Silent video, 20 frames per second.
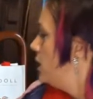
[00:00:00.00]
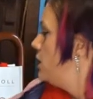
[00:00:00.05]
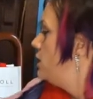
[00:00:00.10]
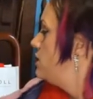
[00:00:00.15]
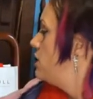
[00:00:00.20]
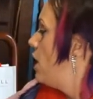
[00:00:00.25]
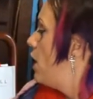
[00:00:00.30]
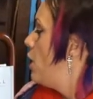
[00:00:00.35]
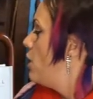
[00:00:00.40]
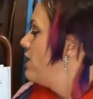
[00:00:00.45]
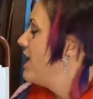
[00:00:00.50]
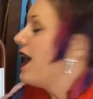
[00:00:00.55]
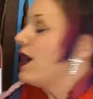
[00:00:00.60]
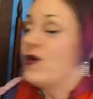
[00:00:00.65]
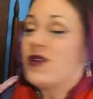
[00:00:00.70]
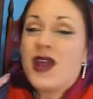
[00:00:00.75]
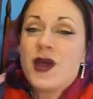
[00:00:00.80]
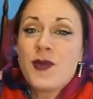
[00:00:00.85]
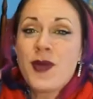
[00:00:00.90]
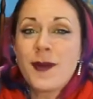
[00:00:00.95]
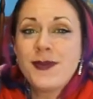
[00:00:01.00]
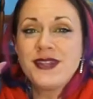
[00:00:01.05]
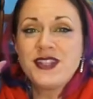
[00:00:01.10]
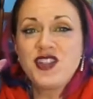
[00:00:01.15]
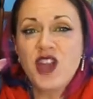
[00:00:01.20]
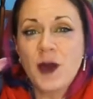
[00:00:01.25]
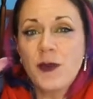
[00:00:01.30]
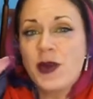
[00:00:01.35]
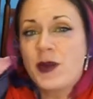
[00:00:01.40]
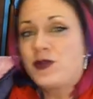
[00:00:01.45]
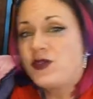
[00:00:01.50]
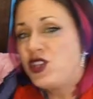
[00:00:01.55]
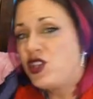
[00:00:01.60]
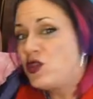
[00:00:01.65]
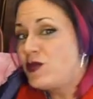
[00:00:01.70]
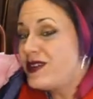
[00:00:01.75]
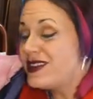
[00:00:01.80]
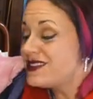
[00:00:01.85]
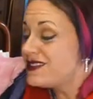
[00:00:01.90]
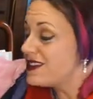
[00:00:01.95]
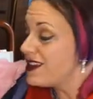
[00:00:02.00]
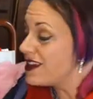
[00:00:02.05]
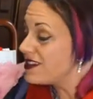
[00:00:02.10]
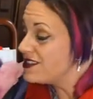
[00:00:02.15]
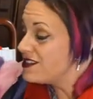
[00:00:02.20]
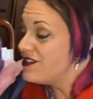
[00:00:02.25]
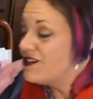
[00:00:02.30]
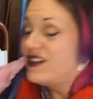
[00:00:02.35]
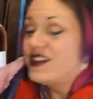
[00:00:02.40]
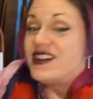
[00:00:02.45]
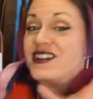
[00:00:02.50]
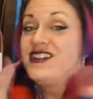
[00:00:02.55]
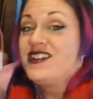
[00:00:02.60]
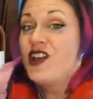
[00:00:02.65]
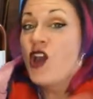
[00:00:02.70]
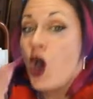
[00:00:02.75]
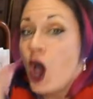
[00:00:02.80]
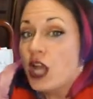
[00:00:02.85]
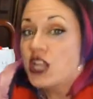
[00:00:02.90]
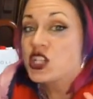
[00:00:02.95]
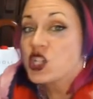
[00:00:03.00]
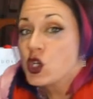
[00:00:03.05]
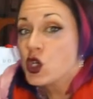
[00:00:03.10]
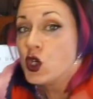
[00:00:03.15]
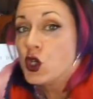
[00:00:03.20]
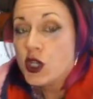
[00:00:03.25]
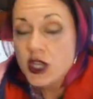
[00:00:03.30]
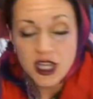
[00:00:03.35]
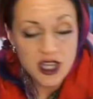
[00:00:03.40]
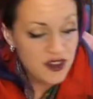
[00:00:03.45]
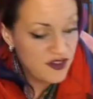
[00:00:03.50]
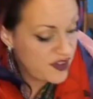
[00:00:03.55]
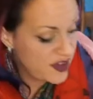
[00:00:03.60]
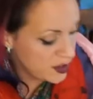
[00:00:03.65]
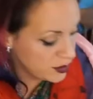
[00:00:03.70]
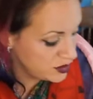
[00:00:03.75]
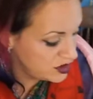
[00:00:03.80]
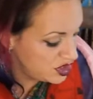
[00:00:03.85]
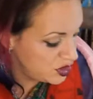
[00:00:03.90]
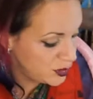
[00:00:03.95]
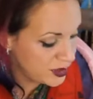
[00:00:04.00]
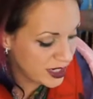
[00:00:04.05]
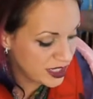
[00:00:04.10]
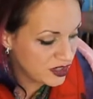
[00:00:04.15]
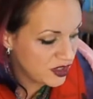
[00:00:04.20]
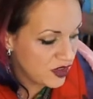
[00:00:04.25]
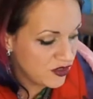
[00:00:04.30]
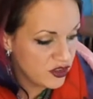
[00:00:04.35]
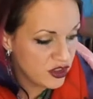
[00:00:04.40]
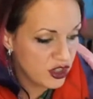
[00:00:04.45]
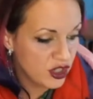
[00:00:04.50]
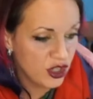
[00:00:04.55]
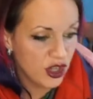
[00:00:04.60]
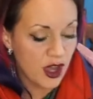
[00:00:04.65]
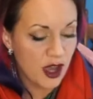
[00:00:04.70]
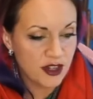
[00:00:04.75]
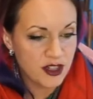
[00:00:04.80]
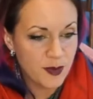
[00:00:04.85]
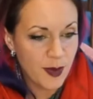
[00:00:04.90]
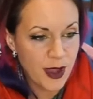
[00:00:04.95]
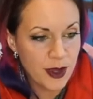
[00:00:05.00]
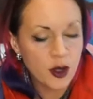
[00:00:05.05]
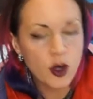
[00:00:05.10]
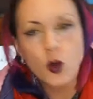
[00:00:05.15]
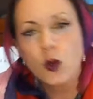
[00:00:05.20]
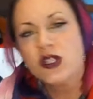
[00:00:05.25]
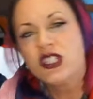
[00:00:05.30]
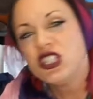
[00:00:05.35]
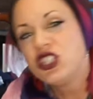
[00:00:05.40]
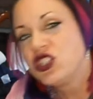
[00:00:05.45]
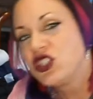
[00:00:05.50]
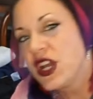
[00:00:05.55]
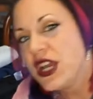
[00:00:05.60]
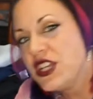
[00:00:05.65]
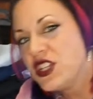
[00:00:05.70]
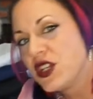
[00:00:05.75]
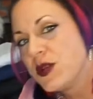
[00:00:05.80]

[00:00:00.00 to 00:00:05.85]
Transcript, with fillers: So that one I'll probably chop up too because it has a very nautical feel to it. I love the little octopi girl, which is strange.